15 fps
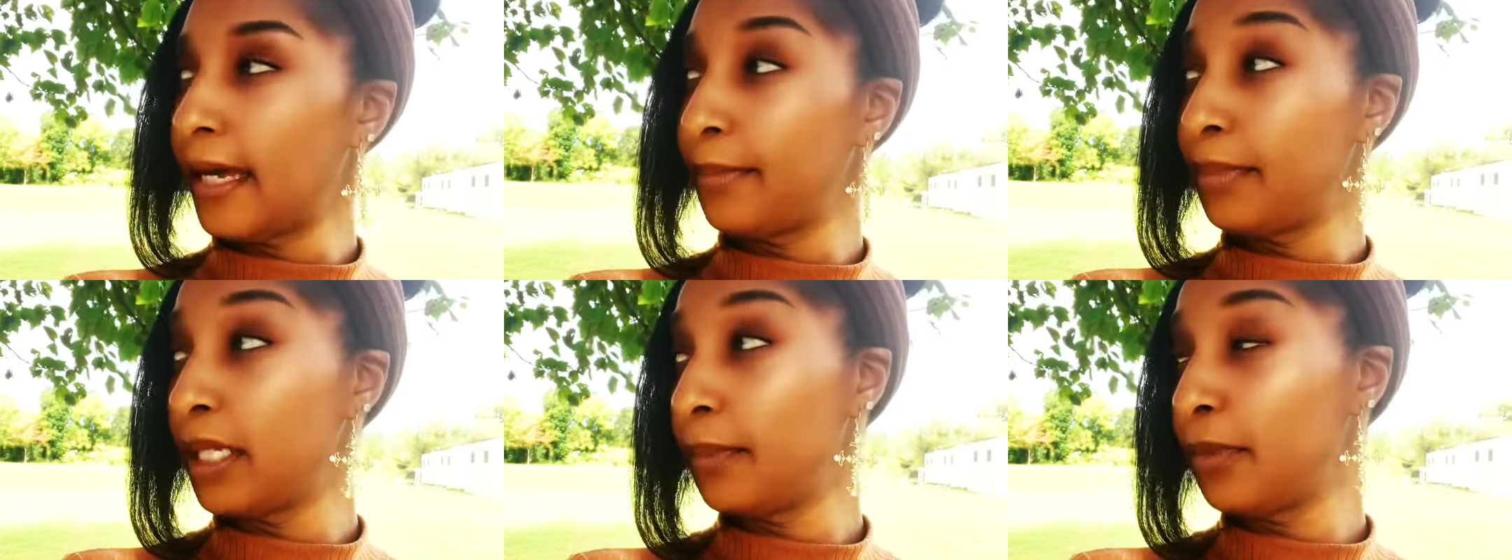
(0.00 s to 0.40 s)

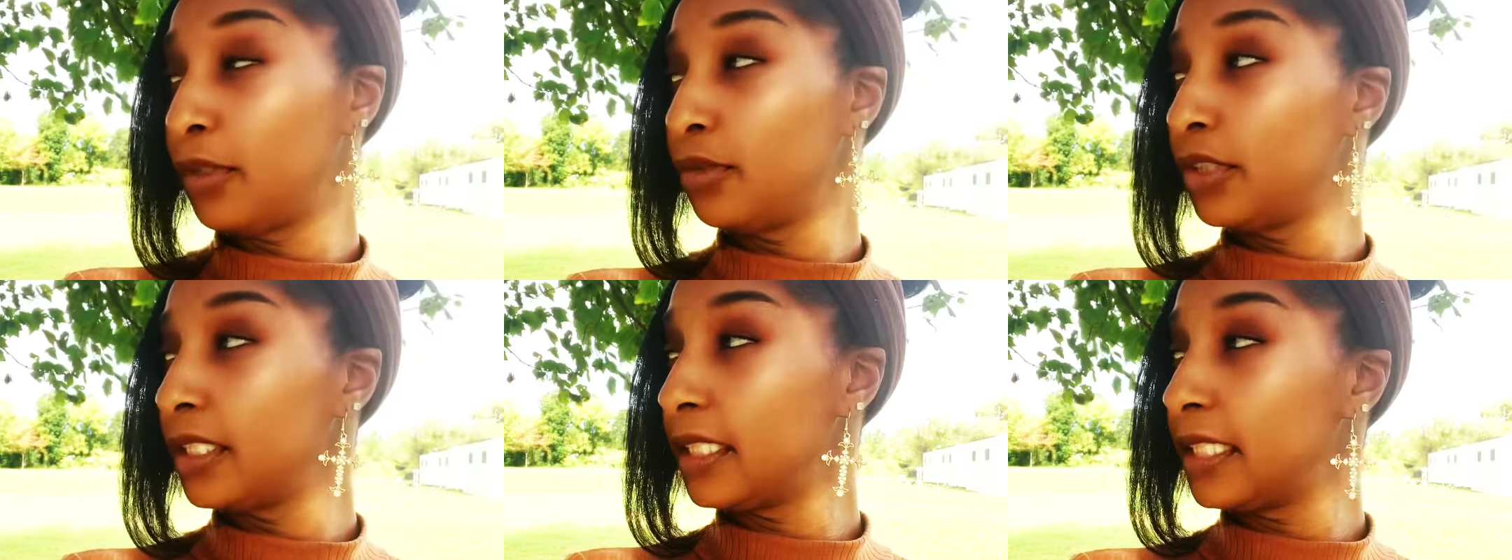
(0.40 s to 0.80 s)
People
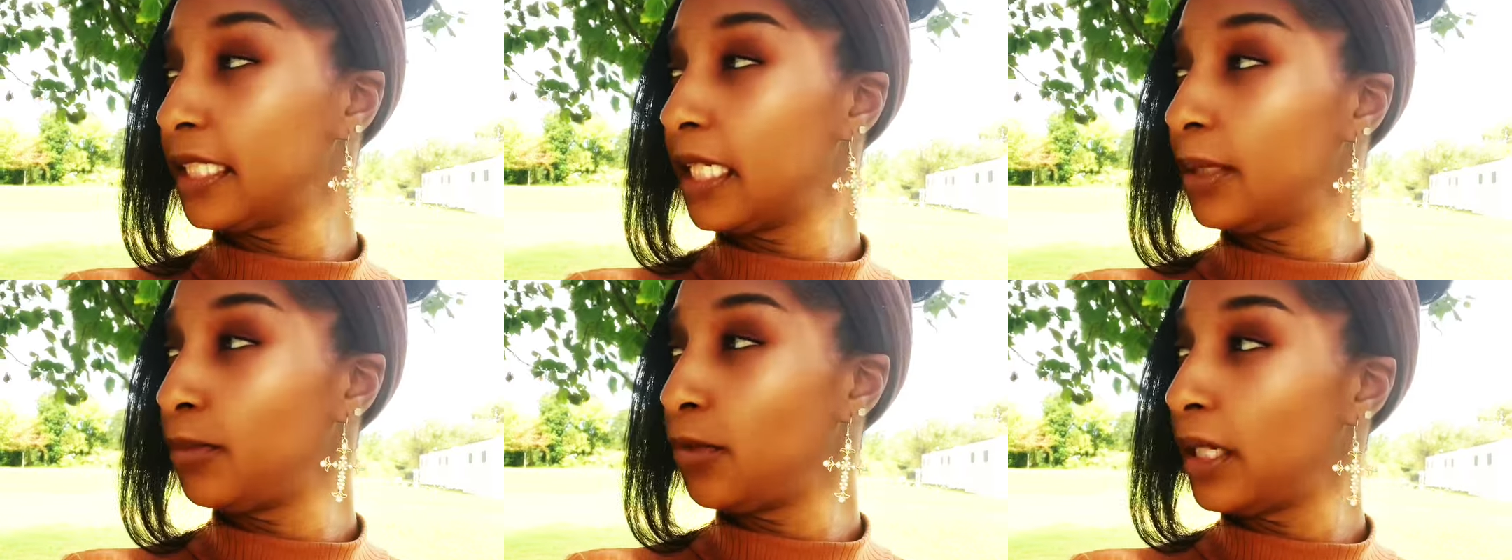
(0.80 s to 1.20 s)
who just
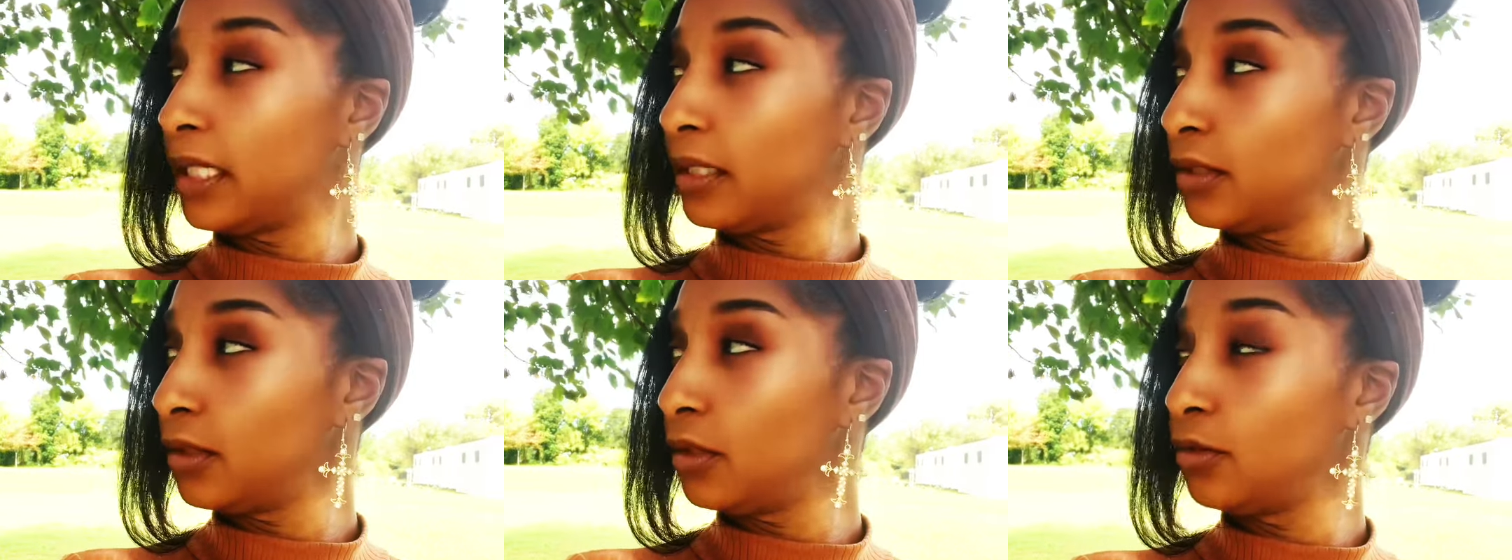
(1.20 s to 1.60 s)
seem
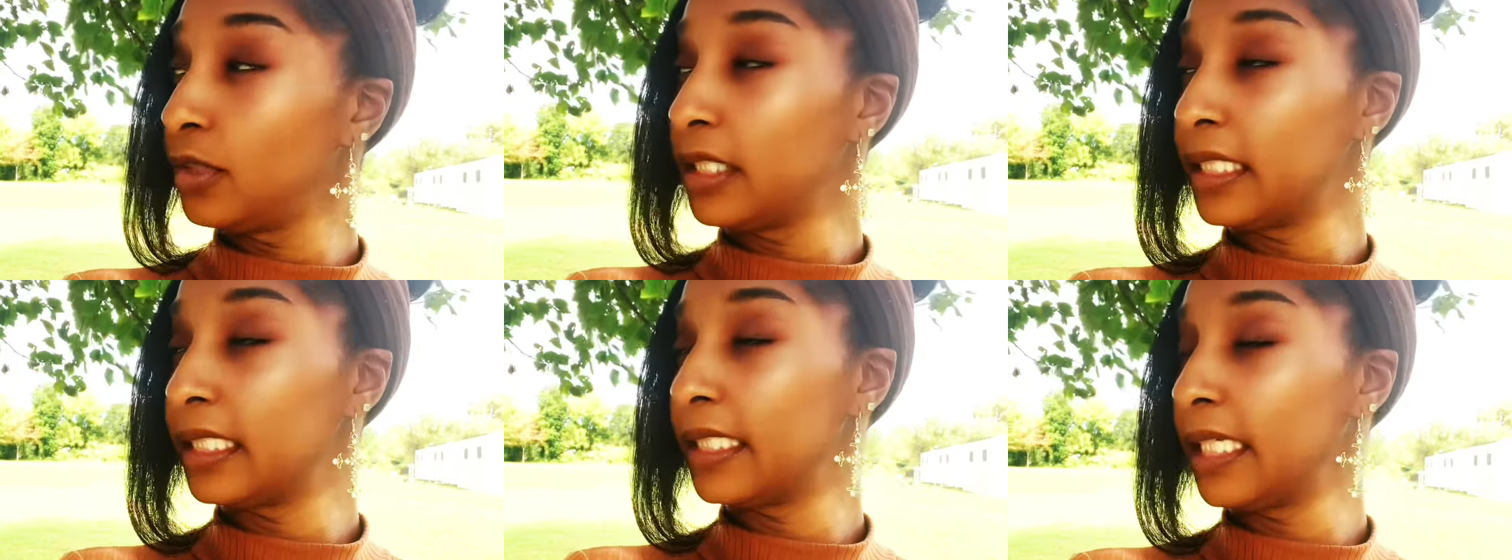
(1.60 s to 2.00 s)

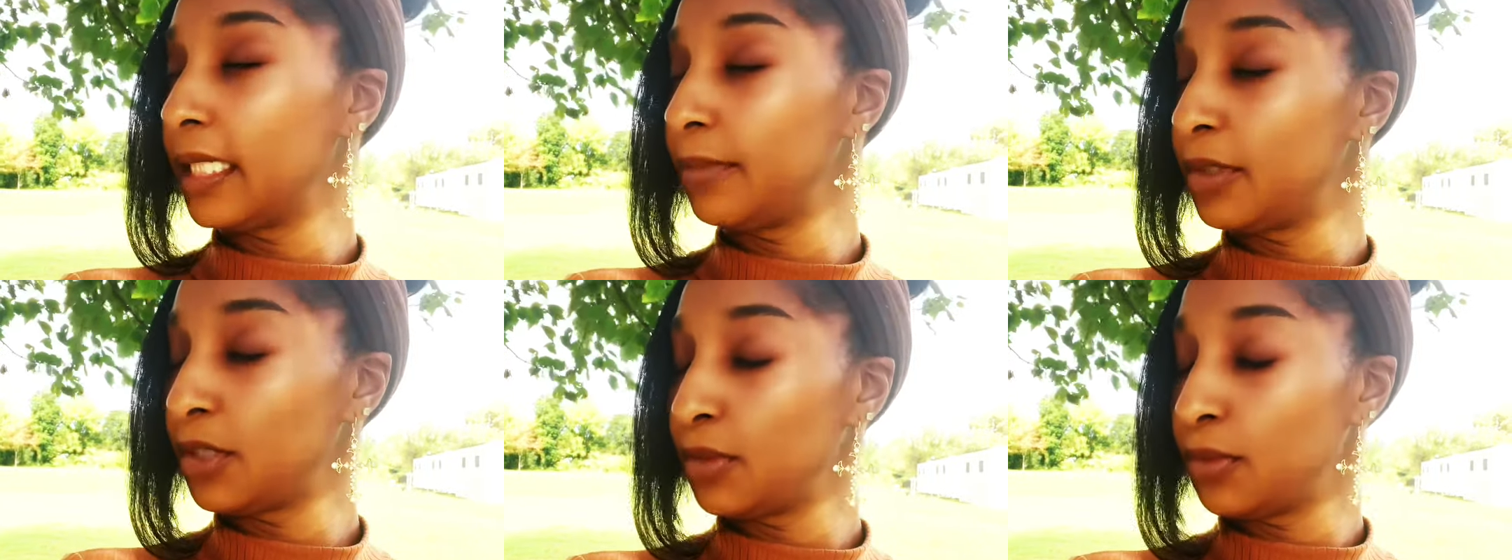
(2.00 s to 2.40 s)

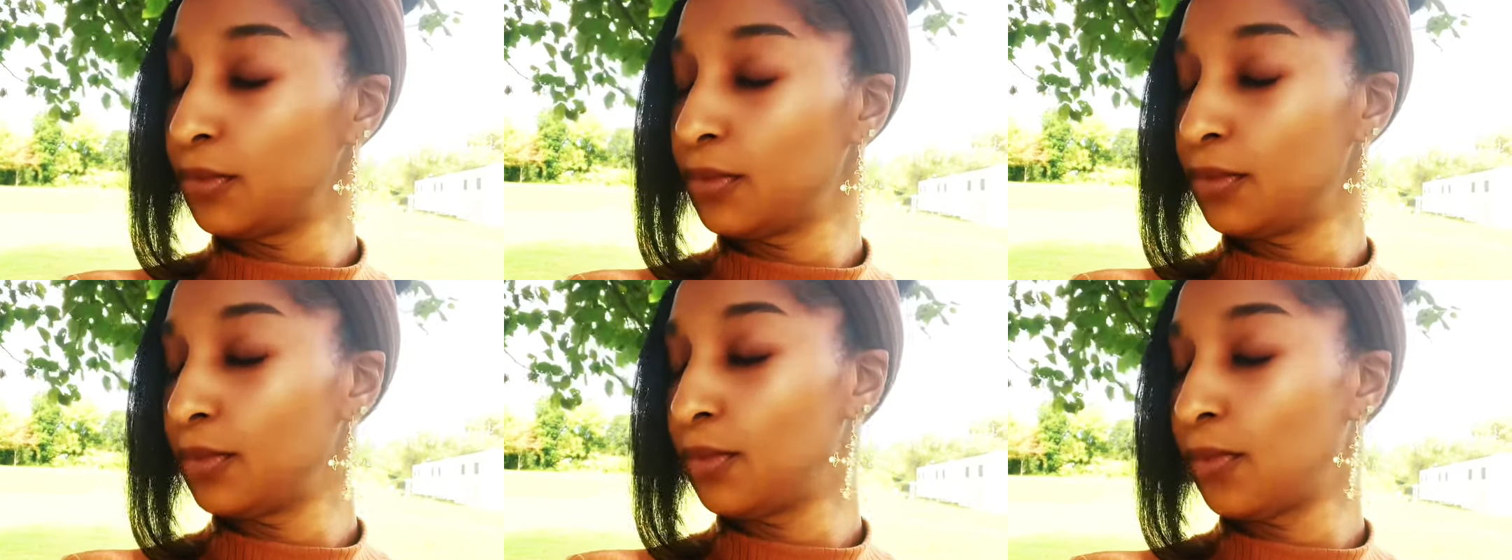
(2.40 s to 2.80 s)

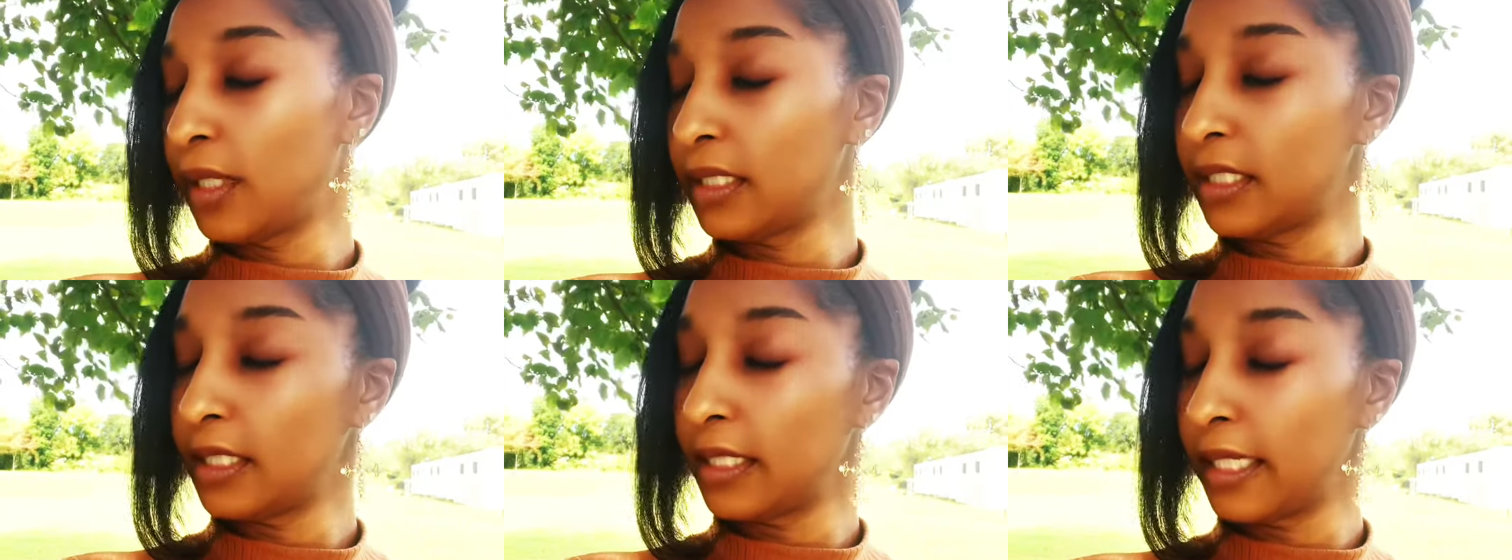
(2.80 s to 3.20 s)
to
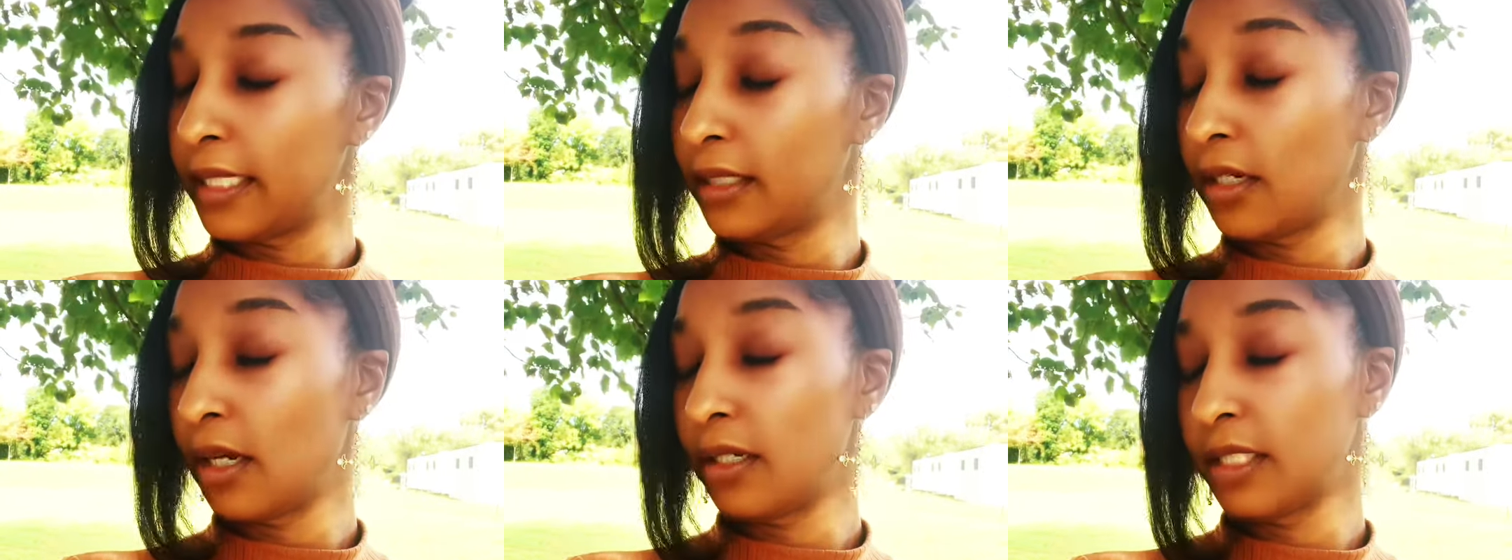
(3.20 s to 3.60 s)
want to
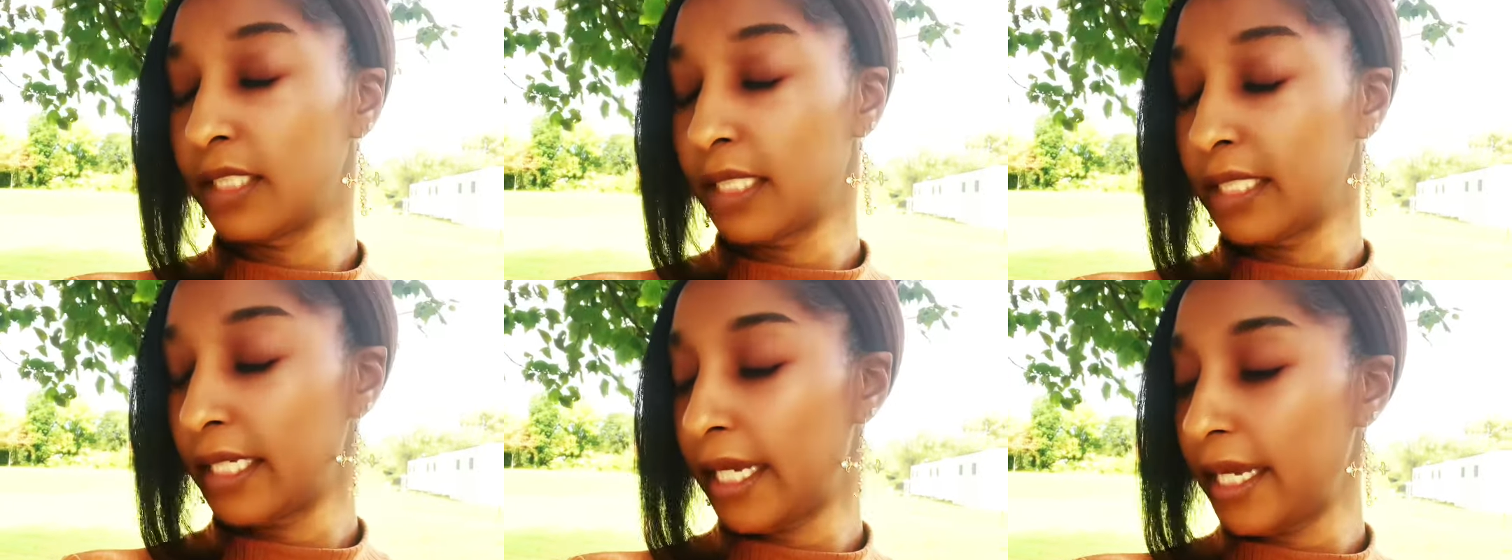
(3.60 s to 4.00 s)
indulge
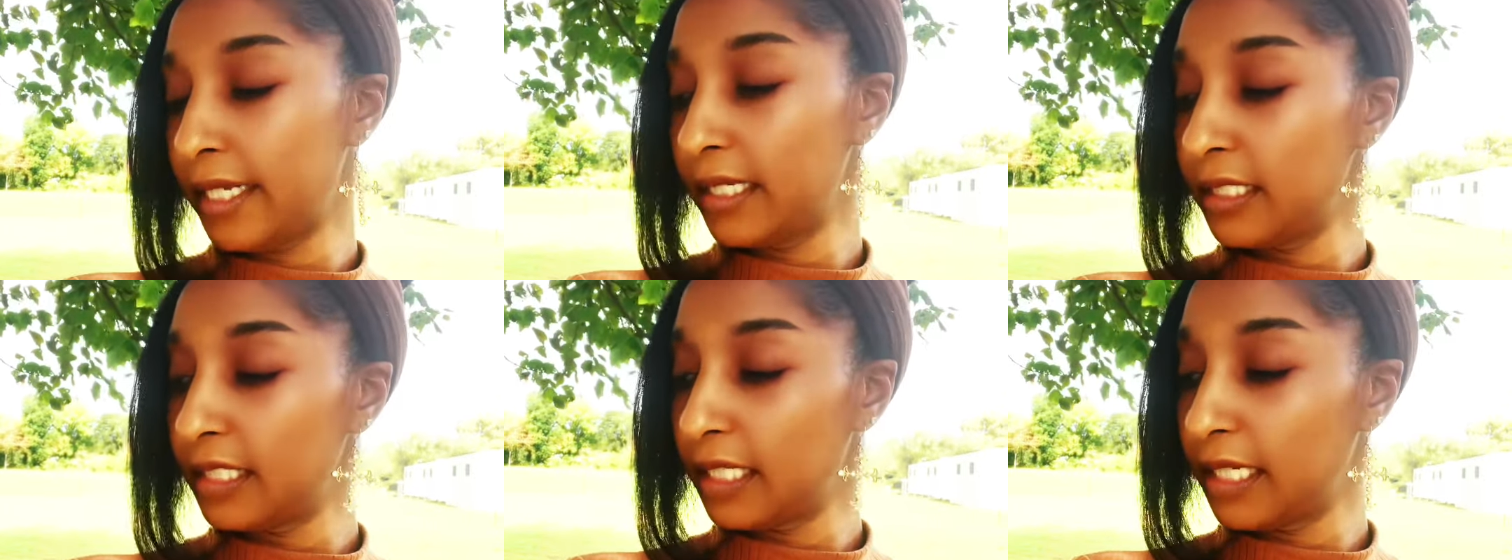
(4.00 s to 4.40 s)
in your
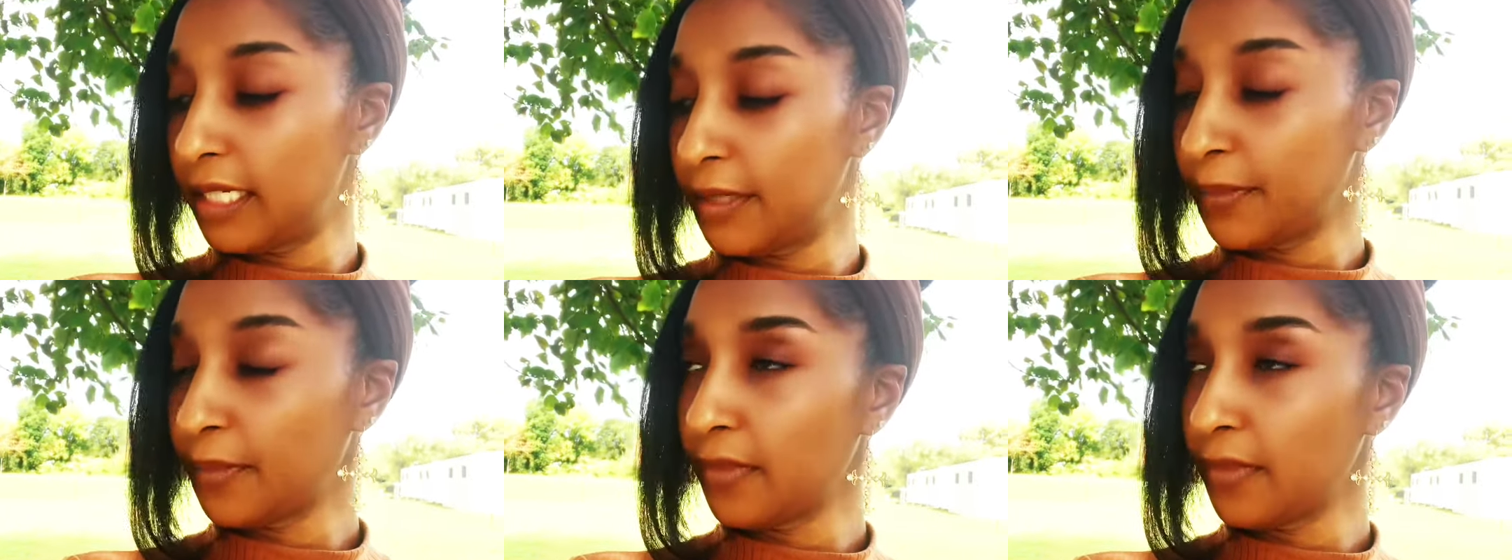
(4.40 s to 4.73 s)
energy,